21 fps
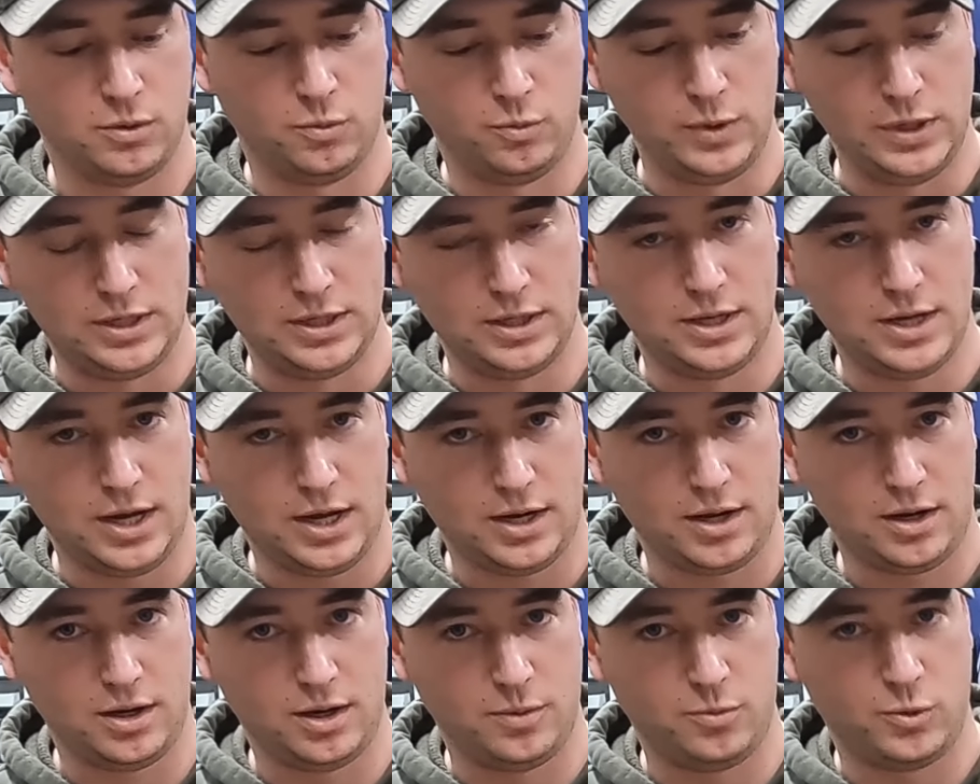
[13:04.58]
We did not
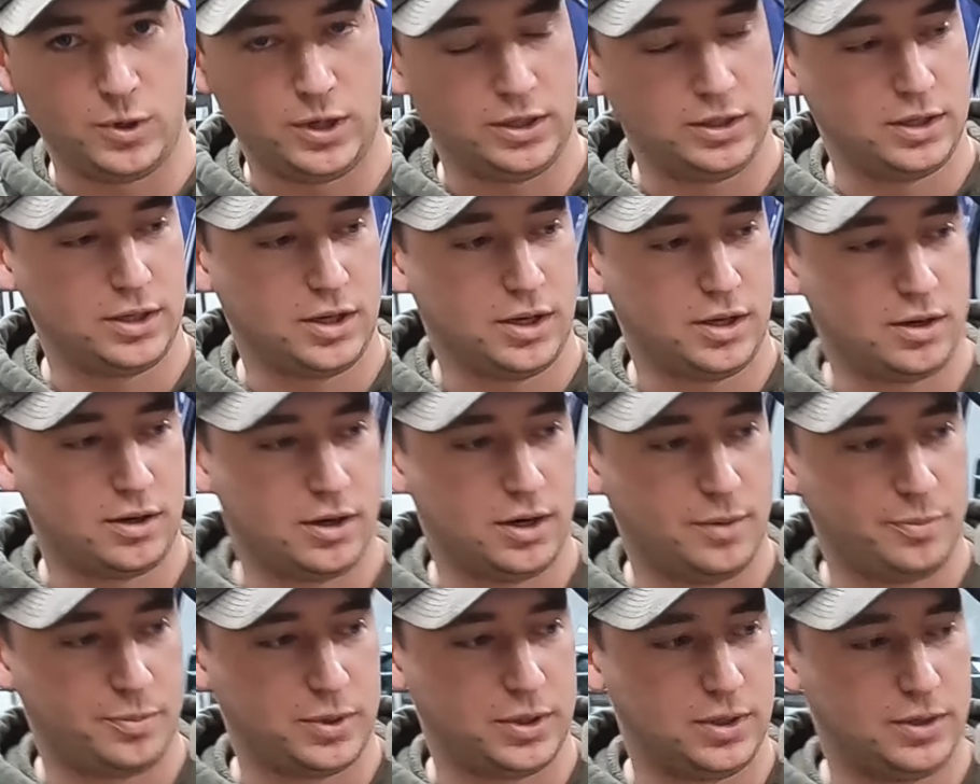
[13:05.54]
end up welding on our
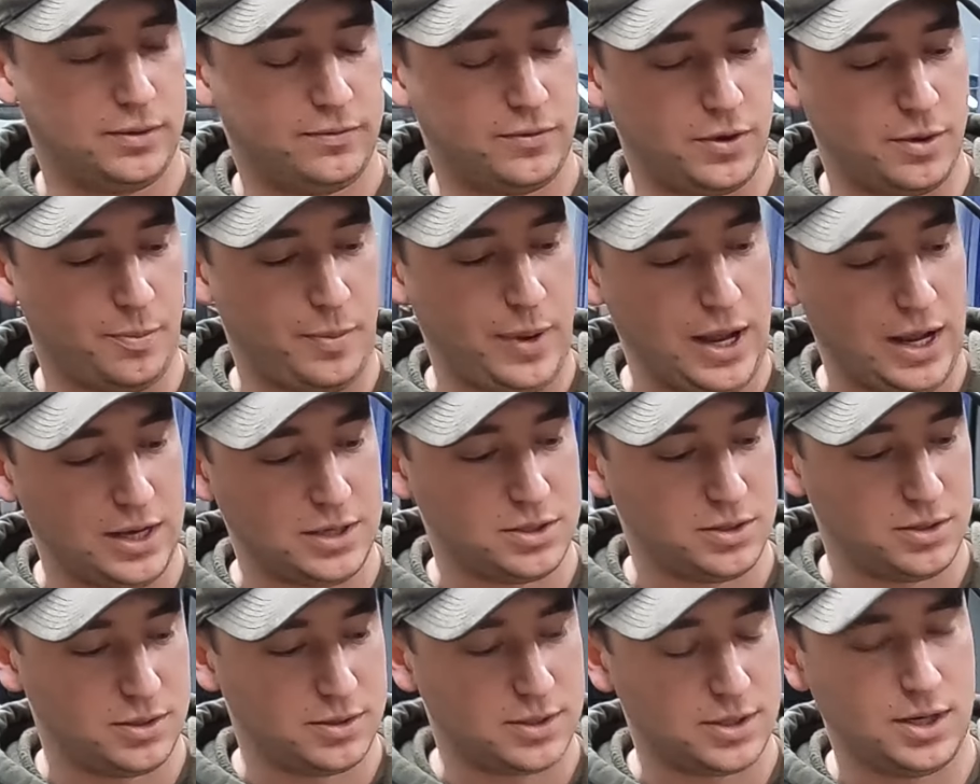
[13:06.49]
upper for the
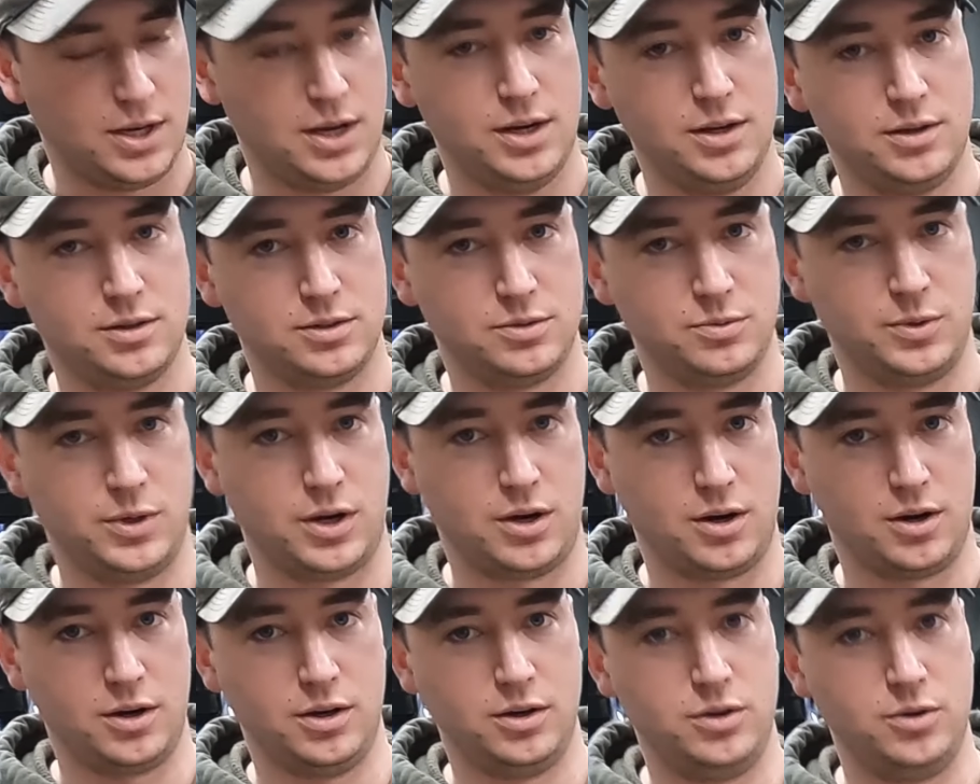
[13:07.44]
passenger side because we
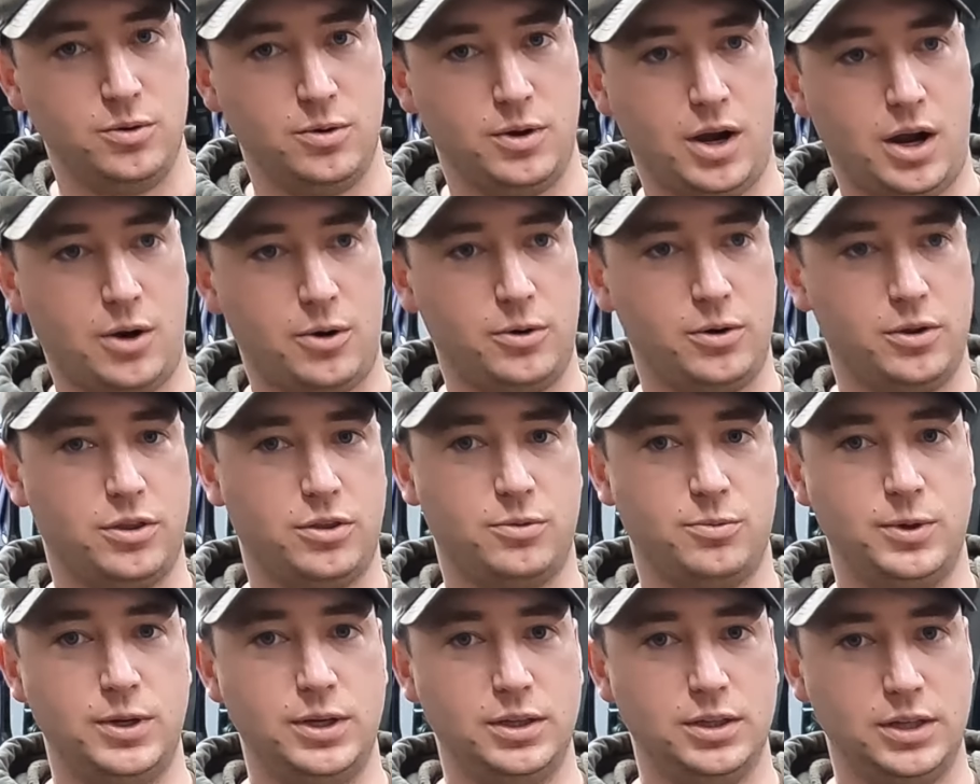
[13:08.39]
are going to do our
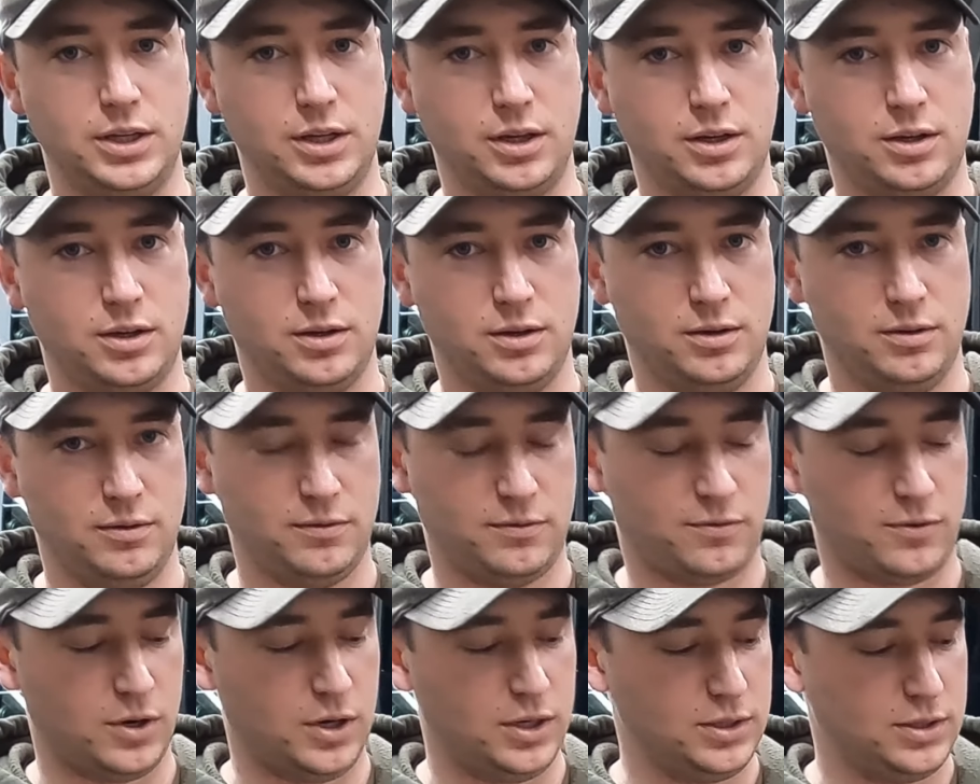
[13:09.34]
3-link
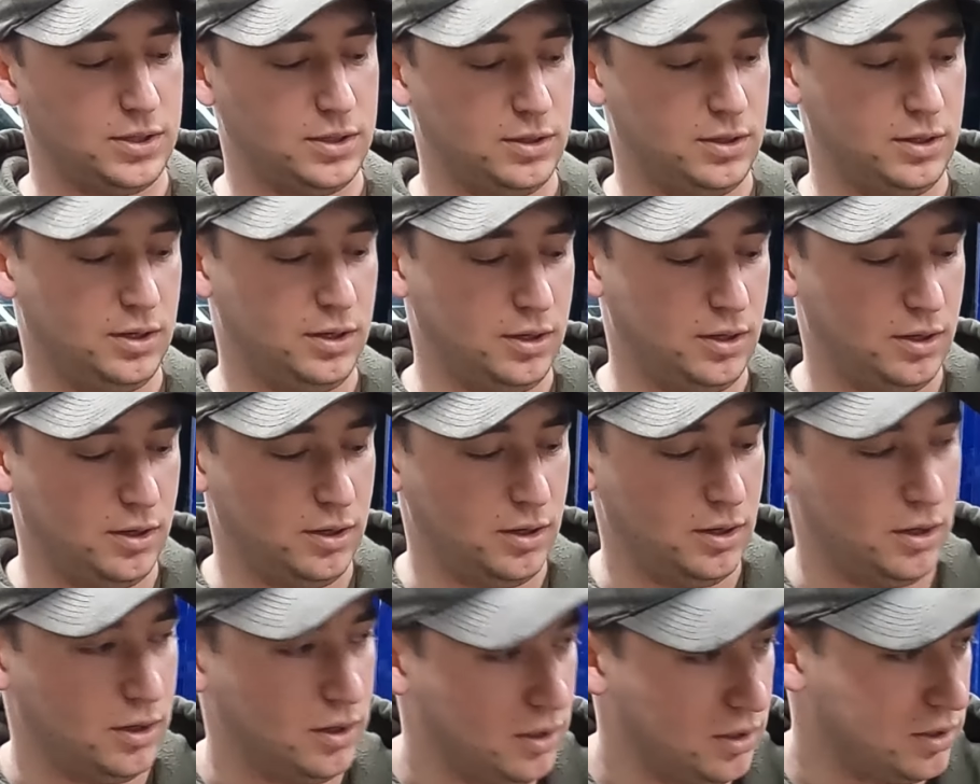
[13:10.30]
front.
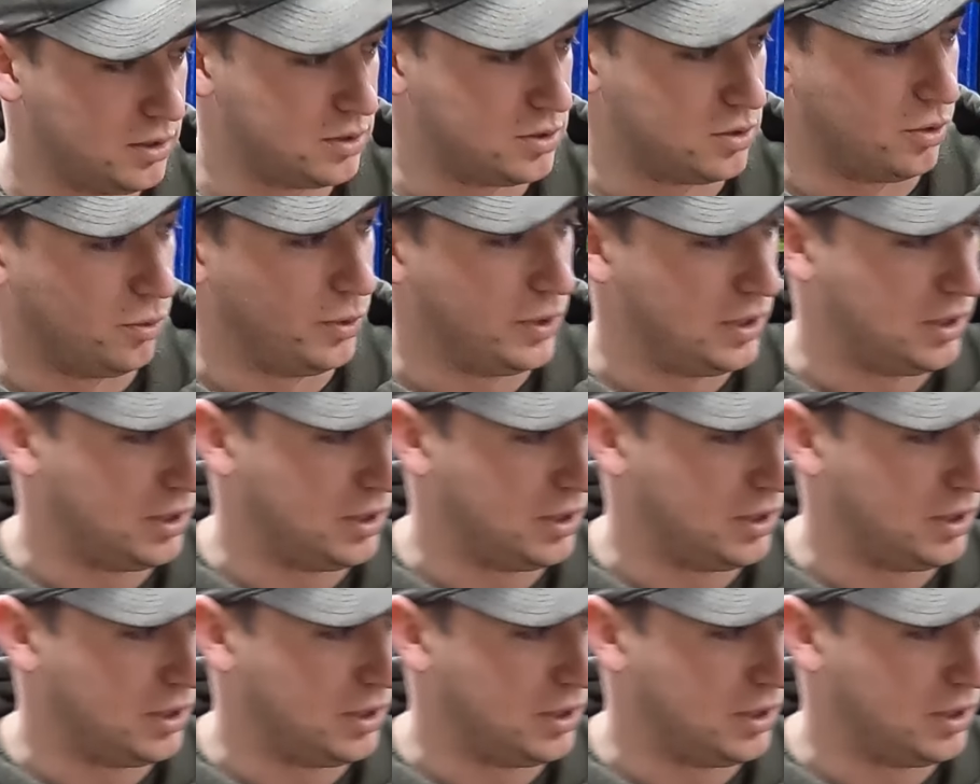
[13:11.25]
So we